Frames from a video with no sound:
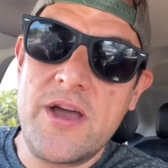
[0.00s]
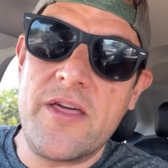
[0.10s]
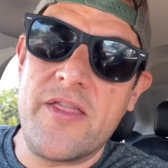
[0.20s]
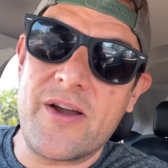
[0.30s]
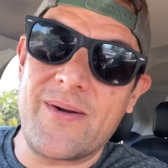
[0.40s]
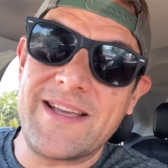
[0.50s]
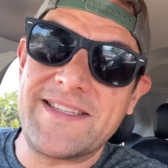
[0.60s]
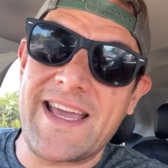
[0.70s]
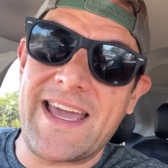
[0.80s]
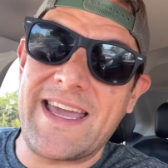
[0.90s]
there is
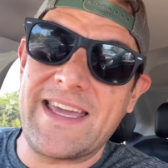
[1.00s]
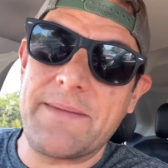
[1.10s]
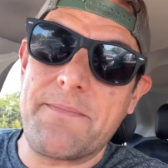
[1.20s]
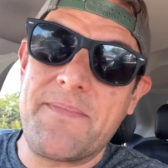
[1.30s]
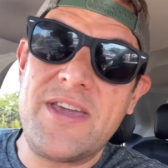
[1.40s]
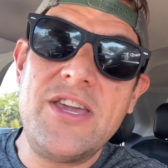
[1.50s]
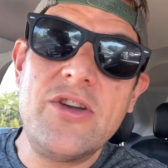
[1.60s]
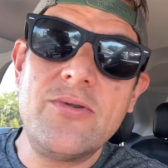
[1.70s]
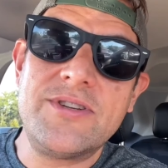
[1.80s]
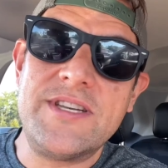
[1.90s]
a
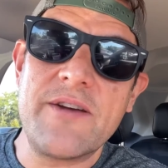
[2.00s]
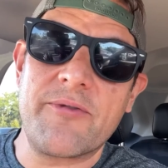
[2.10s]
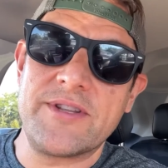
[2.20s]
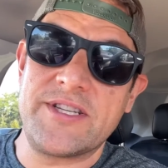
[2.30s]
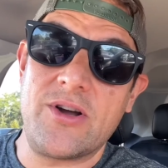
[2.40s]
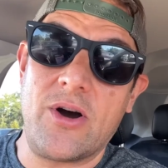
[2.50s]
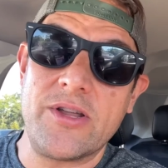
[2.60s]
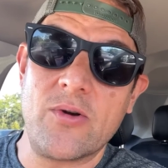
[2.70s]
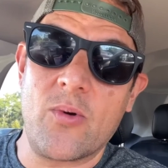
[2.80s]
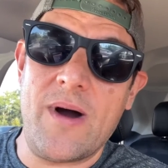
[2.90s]
huge difference in
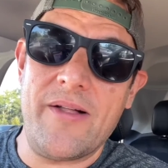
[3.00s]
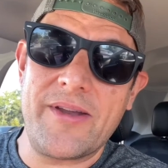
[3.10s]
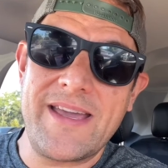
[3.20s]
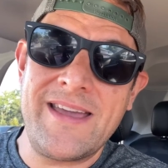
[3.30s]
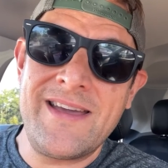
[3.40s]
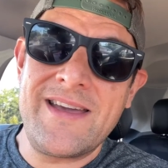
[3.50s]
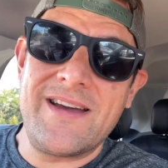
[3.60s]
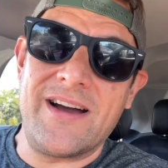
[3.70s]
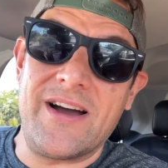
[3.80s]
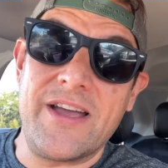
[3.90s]
audio quality,
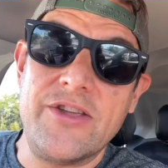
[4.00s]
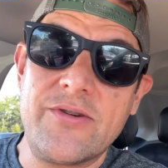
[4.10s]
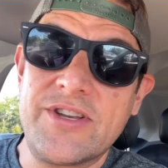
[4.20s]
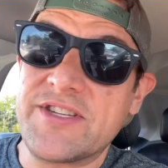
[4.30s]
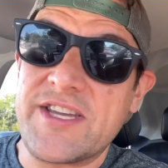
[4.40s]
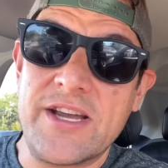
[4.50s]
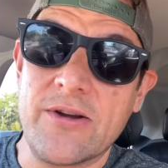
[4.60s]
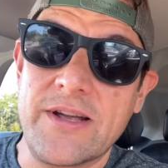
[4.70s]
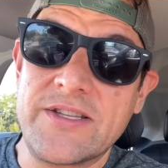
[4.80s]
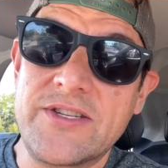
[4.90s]
and you can just hear
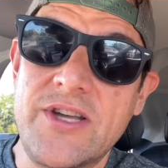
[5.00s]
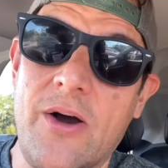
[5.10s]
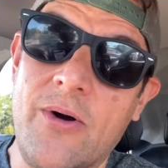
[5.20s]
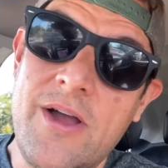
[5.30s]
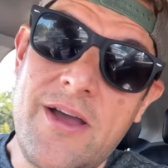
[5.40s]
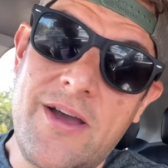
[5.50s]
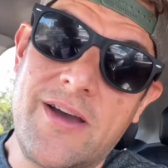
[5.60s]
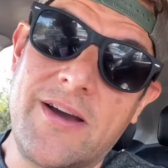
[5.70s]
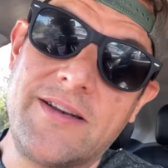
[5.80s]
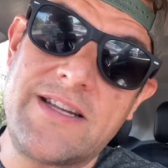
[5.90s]
it. So
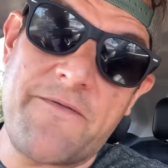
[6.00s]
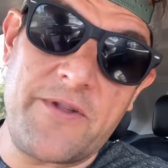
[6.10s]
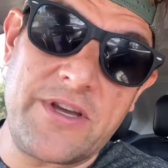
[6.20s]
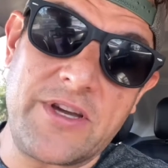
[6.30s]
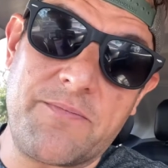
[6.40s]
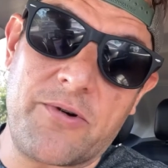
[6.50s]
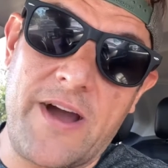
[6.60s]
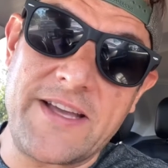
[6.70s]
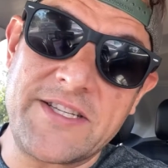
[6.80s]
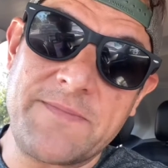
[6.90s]
definitely a good
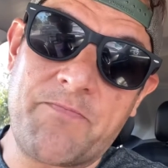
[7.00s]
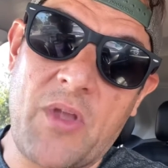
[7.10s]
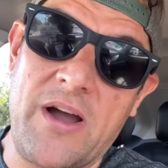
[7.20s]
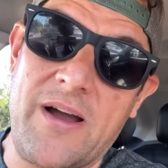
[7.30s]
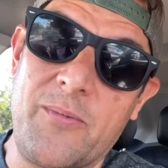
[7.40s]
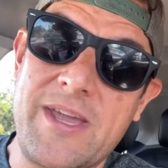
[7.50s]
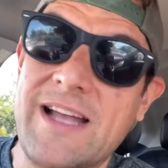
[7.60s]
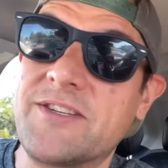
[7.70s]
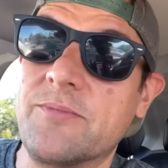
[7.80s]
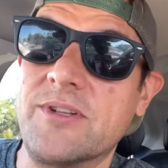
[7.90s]
price. We got
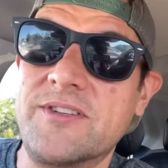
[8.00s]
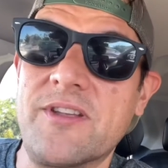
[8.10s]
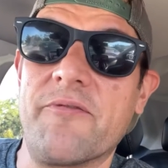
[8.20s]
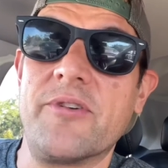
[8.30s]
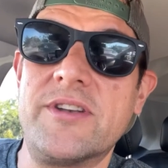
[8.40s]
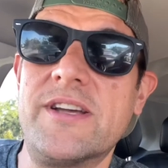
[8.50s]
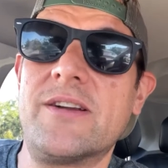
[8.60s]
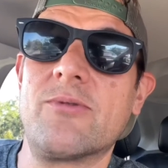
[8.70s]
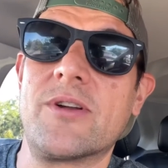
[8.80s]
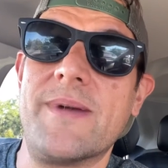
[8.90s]
some good stuff for dinner.
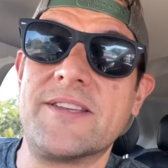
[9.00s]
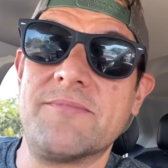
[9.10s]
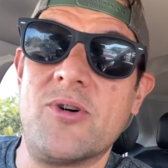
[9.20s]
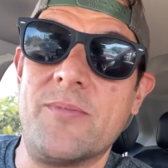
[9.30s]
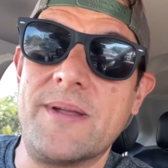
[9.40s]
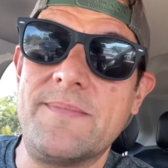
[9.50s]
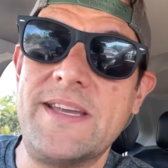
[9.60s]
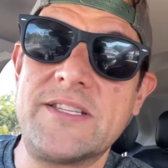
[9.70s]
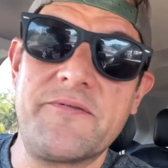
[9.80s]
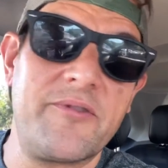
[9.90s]
We're gonna make some homemade
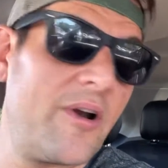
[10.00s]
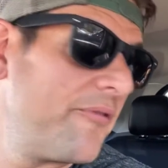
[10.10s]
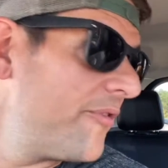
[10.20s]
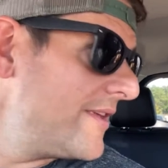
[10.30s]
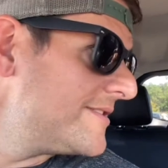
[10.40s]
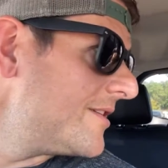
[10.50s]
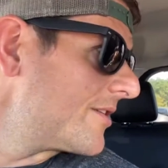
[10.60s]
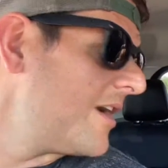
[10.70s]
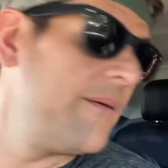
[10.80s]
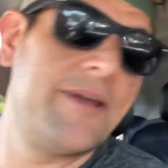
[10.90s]
pizza for our friends that are
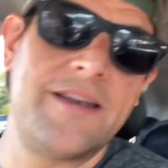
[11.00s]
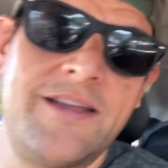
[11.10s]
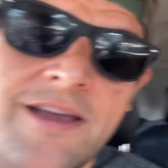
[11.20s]
coming.